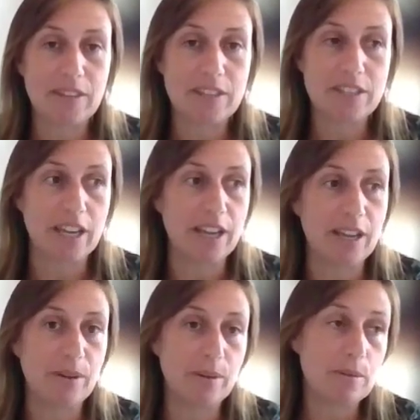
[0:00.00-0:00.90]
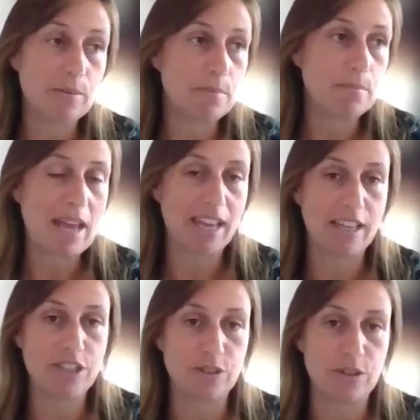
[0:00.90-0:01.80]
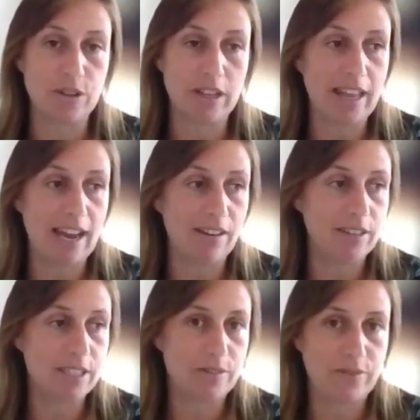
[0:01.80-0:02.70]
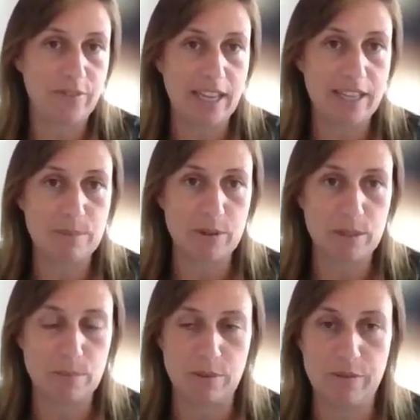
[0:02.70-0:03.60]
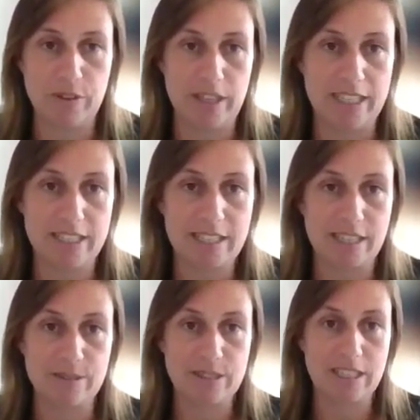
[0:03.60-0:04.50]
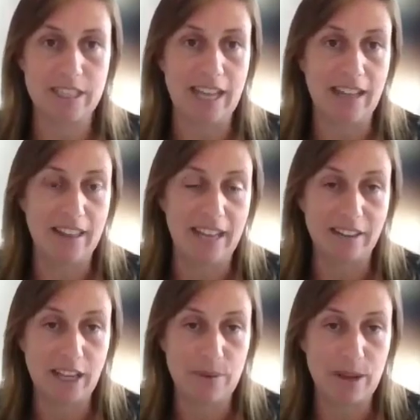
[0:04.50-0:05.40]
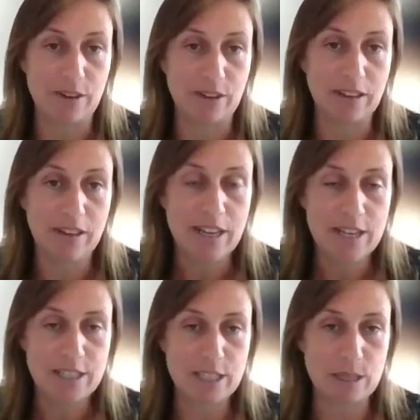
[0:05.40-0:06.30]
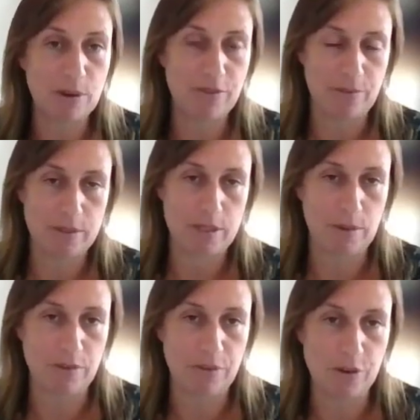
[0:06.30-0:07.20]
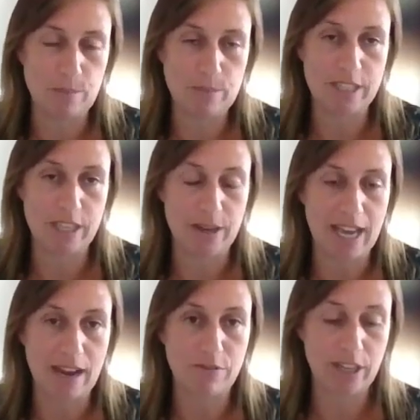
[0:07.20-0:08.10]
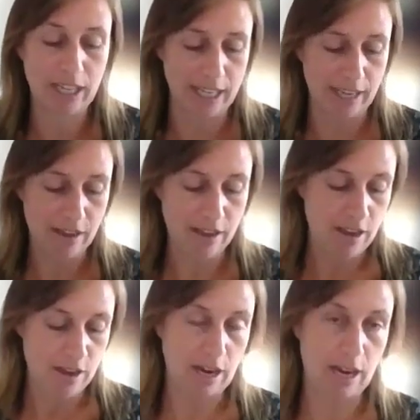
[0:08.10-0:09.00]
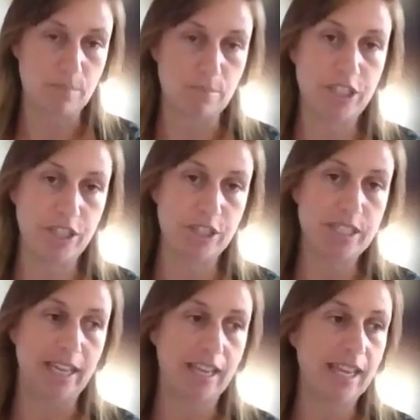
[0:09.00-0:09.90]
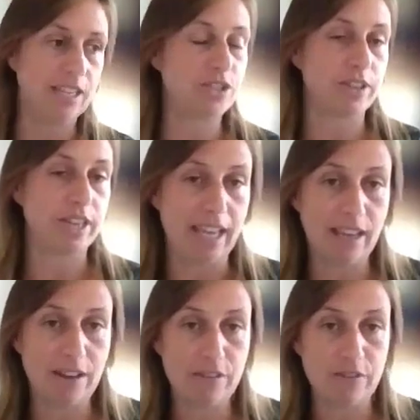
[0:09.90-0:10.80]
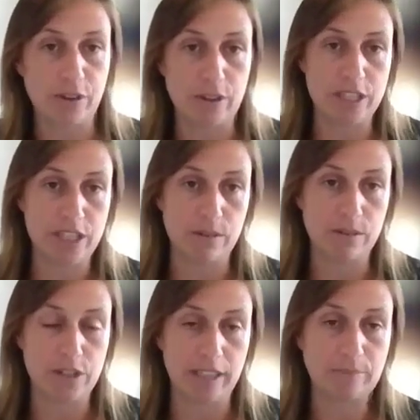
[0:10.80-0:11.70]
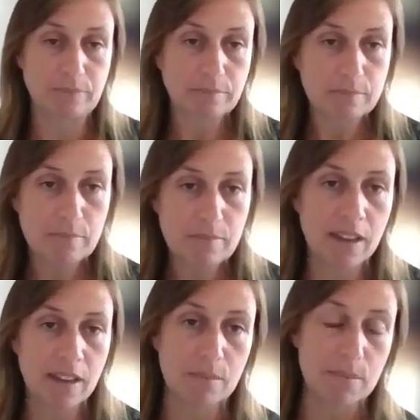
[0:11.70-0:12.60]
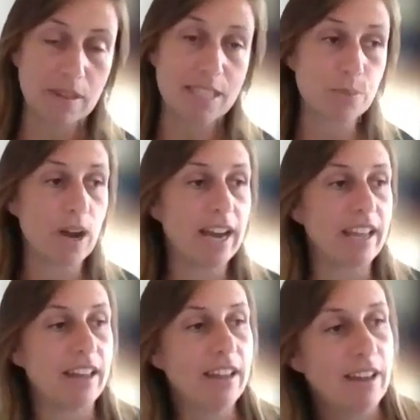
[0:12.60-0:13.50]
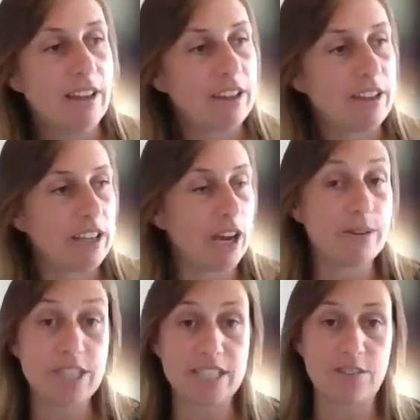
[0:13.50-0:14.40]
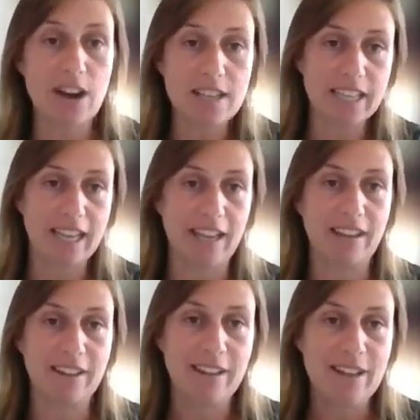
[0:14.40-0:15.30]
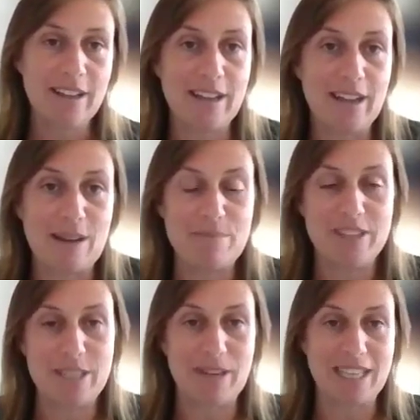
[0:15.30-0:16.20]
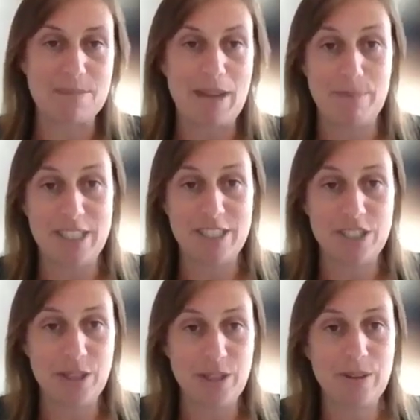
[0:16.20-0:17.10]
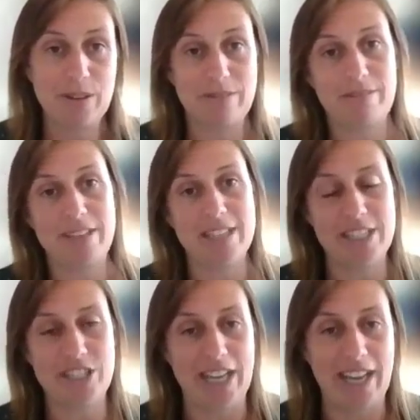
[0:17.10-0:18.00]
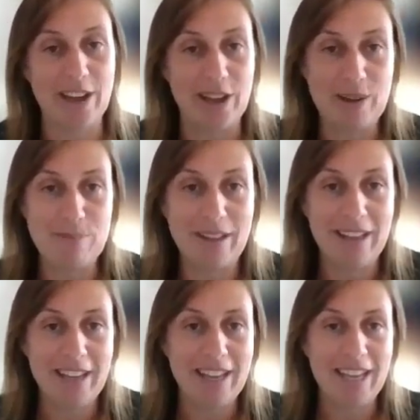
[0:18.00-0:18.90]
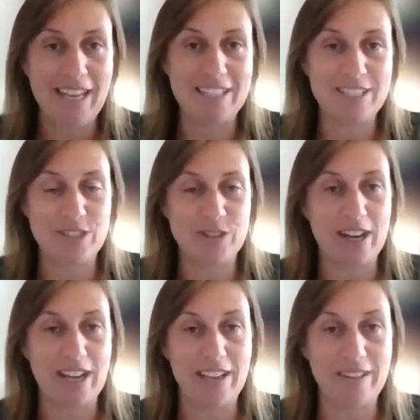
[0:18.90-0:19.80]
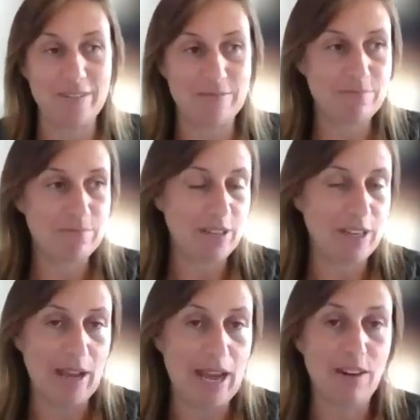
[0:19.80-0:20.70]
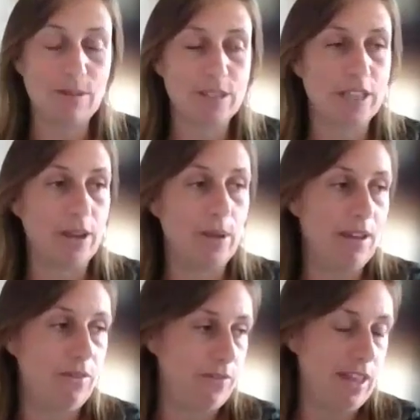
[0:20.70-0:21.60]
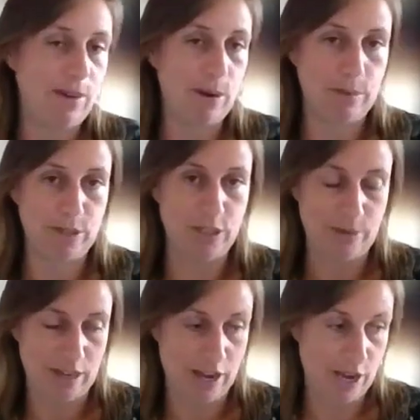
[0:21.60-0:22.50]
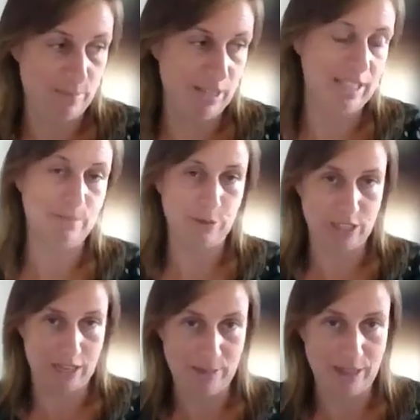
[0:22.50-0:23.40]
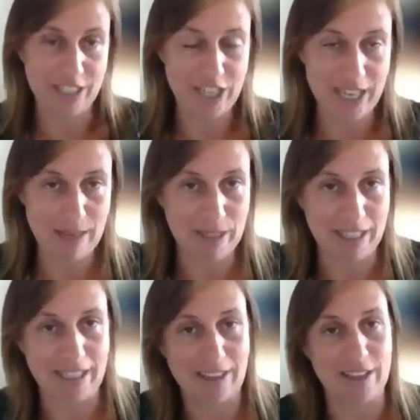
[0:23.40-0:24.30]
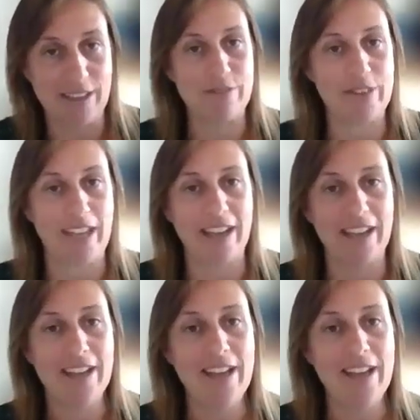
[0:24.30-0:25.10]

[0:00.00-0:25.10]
So making sure that they're as fit as possible for these skills that they're then going on to perform. So yeah, really reducing injury for the children. It's why coaches are asking the gymnasts maybe to do conditioning at home, is to try and, and also if they're able to do it at home, then there's more time in the gym and that kind of thing.